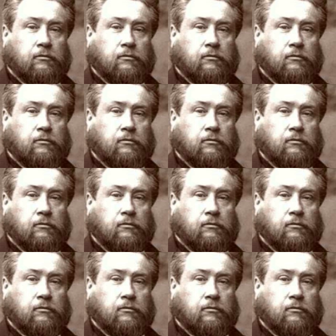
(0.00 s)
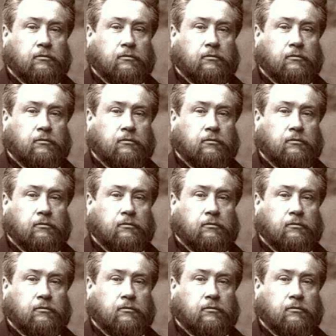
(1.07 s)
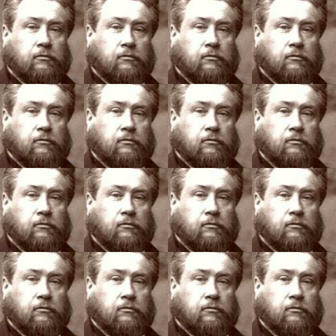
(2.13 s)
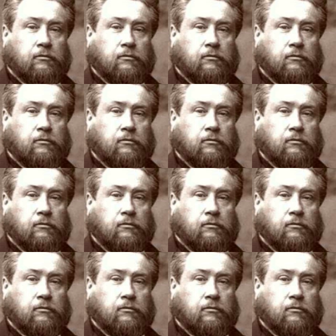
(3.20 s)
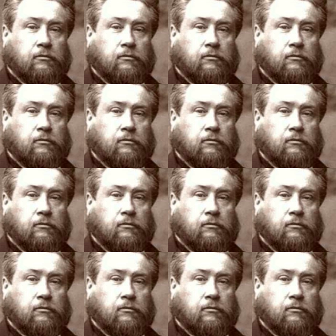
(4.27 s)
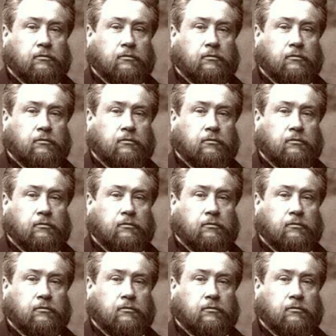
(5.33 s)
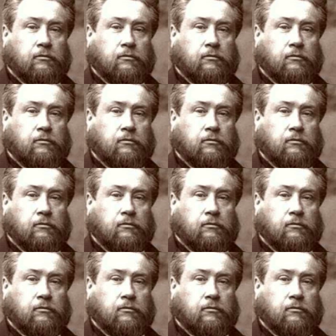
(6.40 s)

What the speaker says: [no speech]